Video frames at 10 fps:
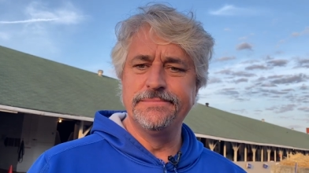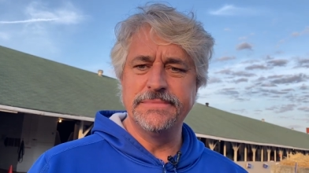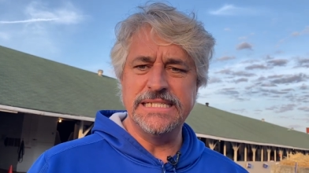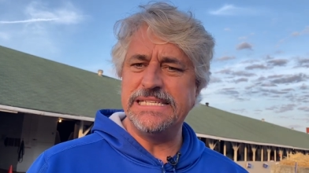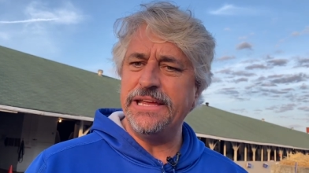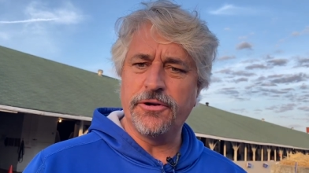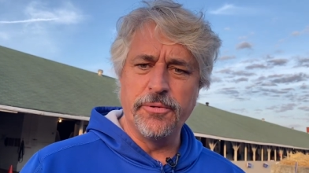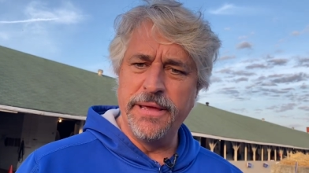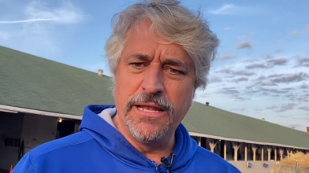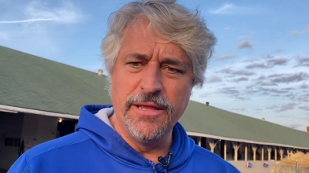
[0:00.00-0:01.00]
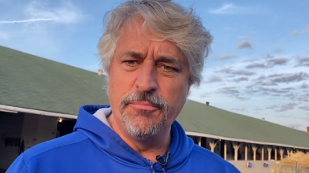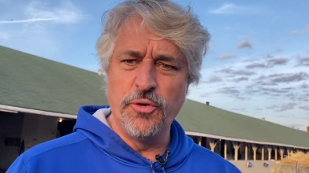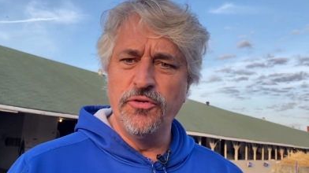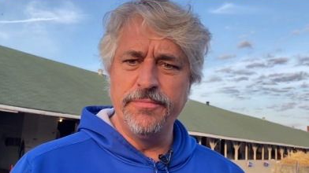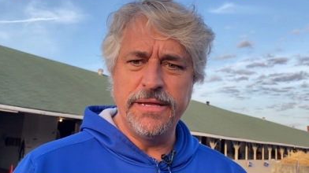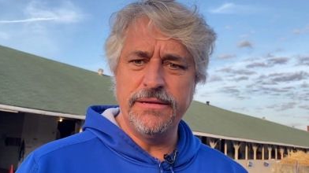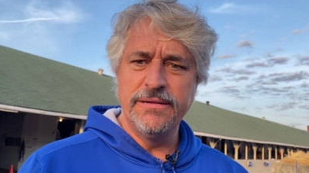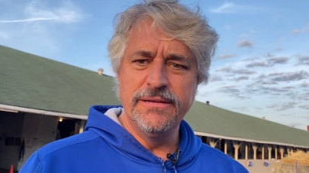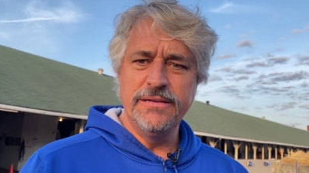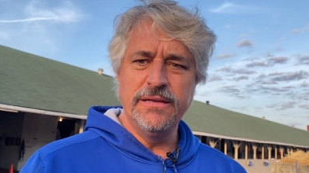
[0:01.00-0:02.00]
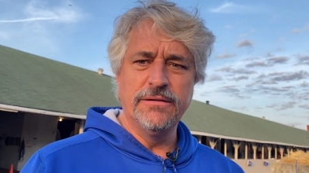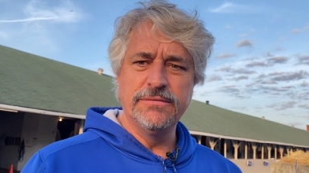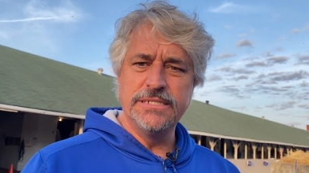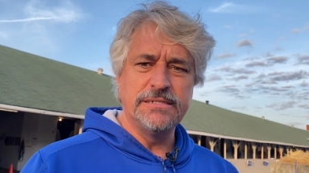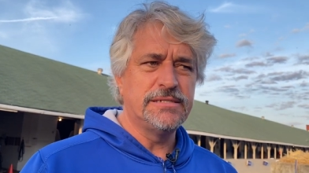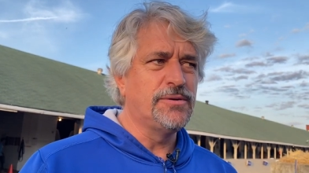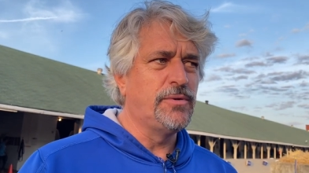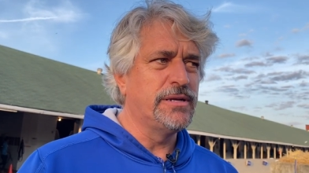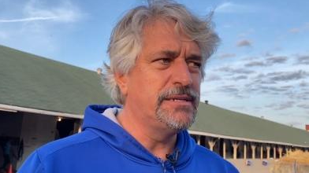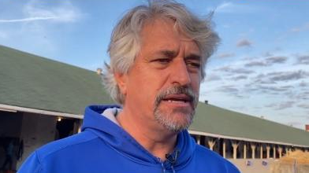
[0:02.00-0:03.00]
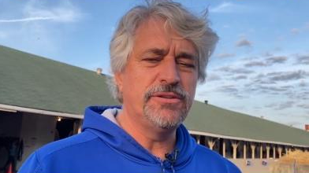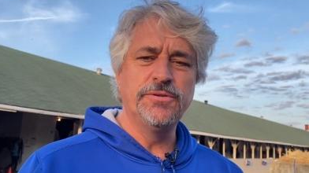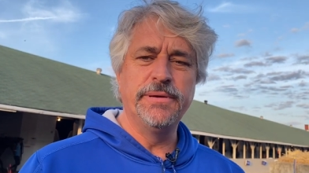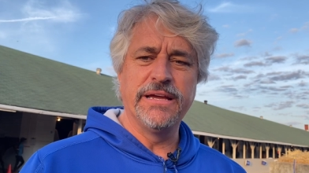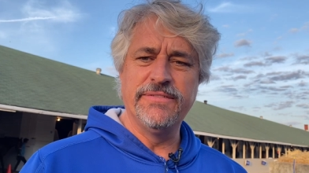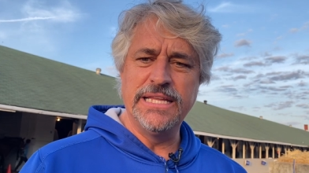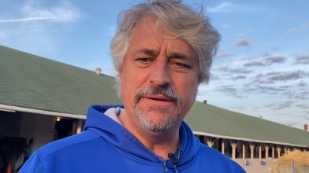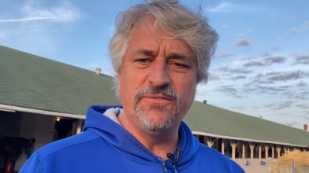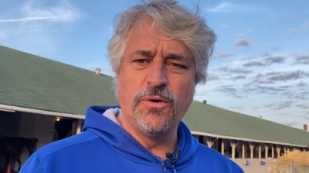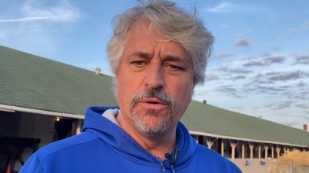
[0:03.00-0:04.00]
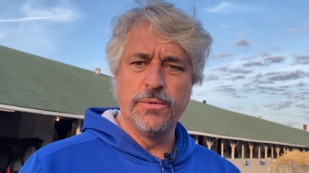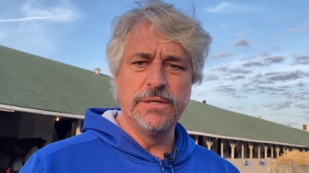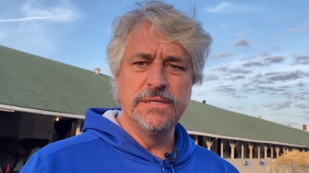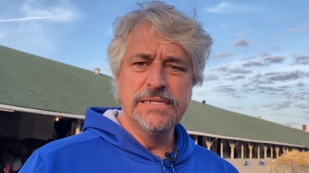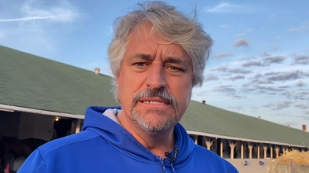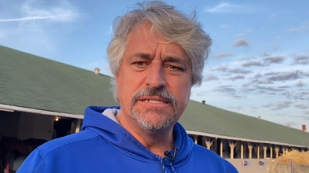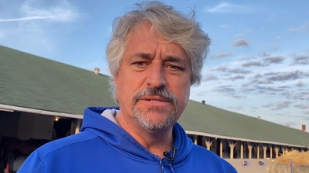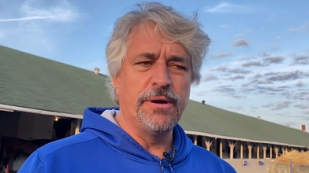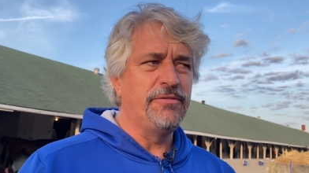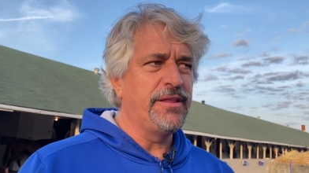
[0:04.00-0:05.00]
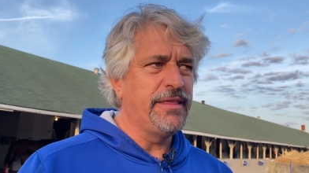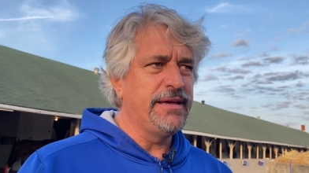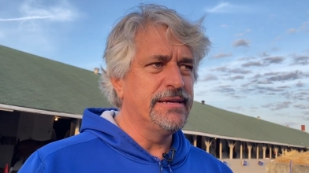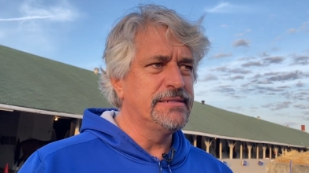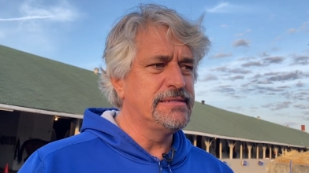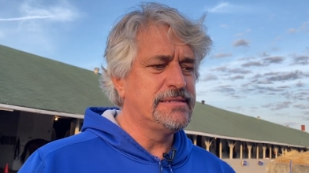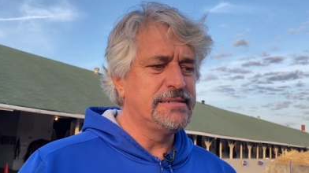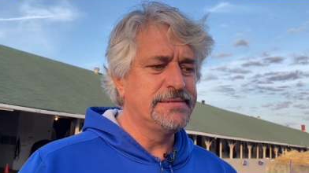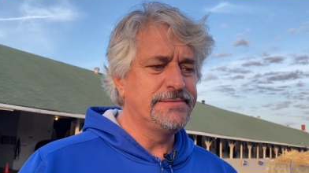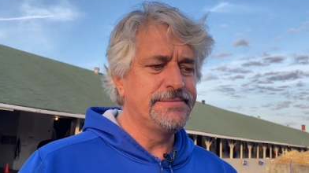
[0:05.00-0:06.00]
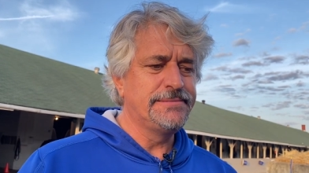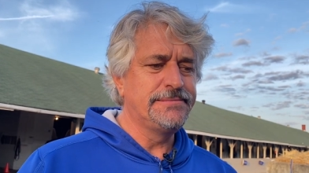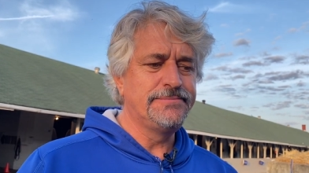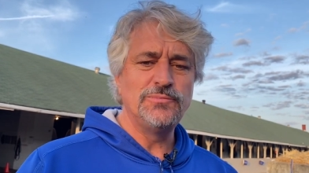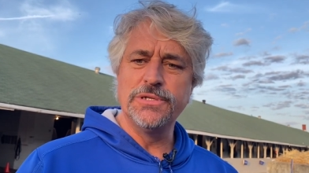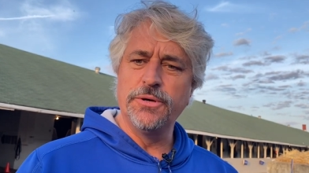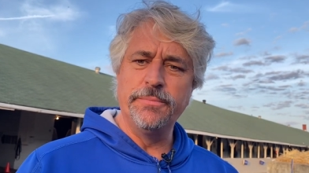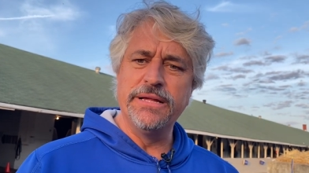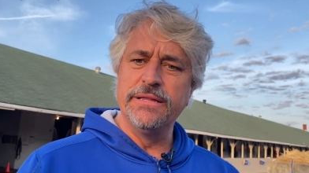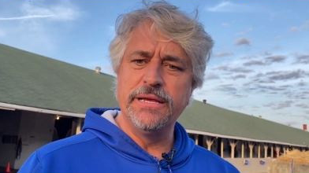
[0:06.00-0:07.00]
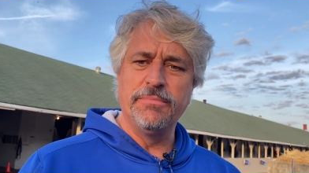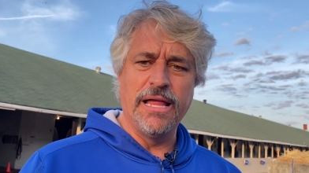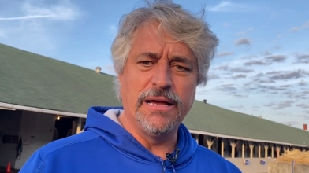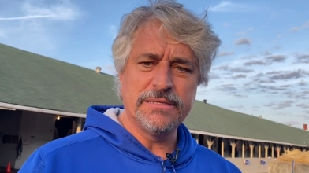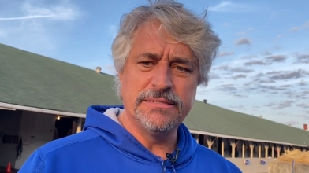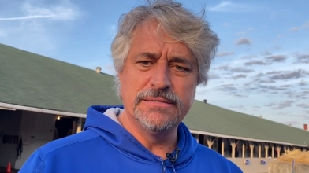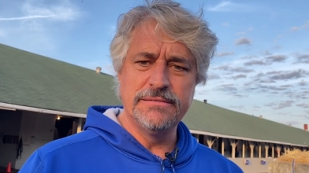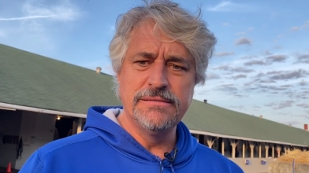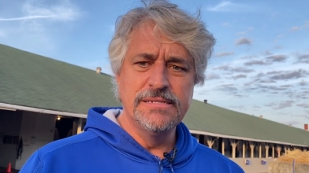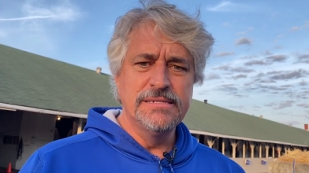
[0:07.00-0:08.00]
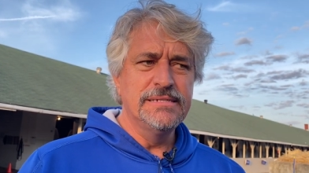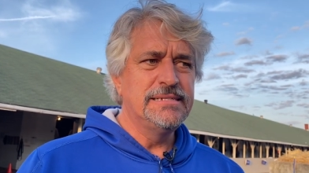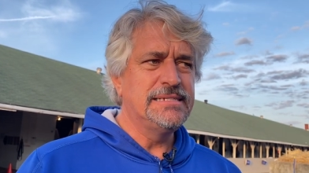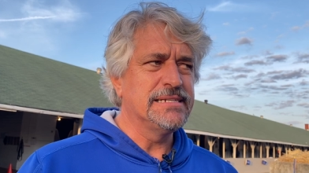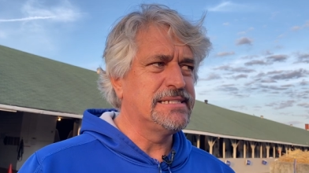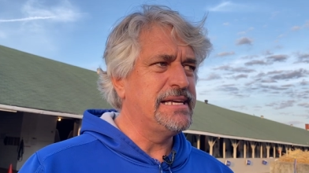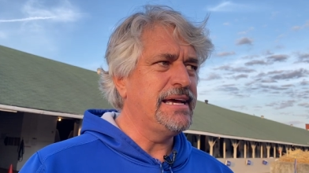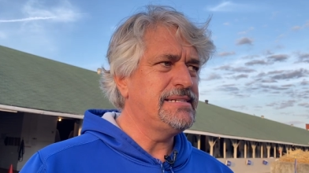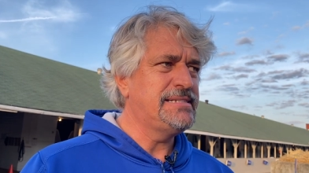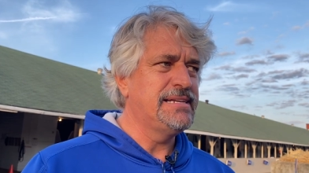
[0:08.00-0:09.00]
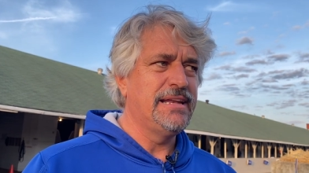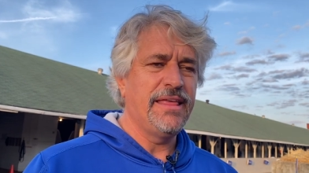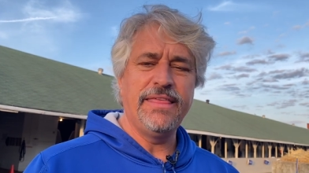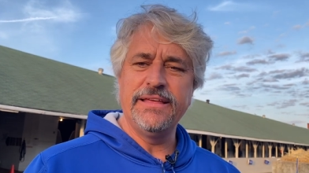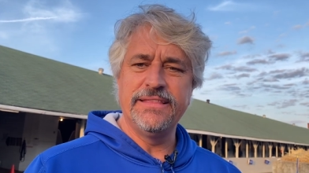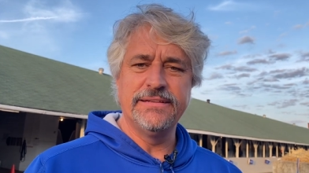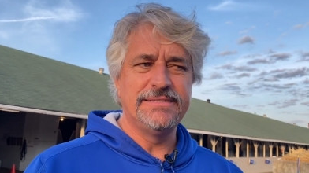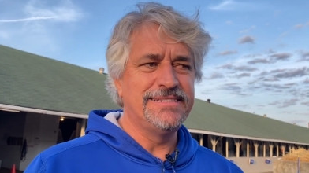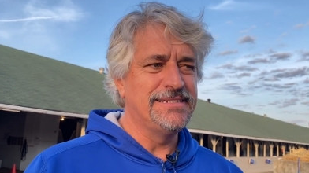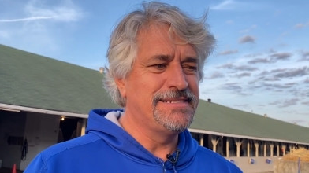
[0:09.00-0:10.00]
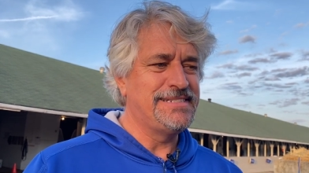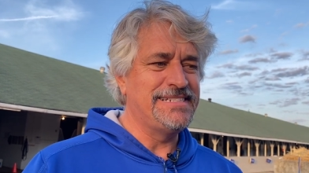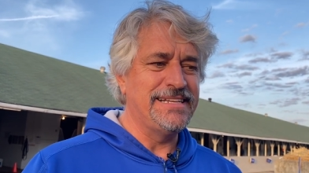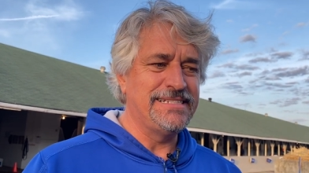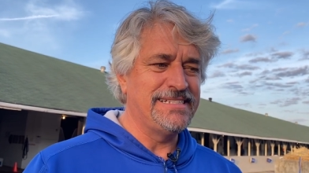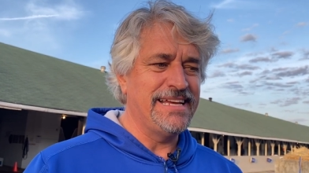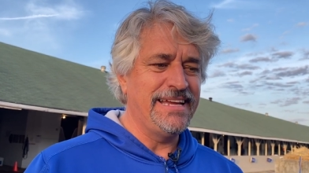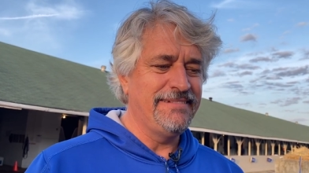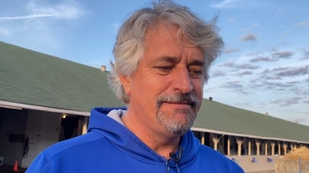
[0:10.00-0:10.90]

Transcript: is incremental improvement. You know, just don't want to take too big of a leap forward. So everything is, a building block to success. And I think that since they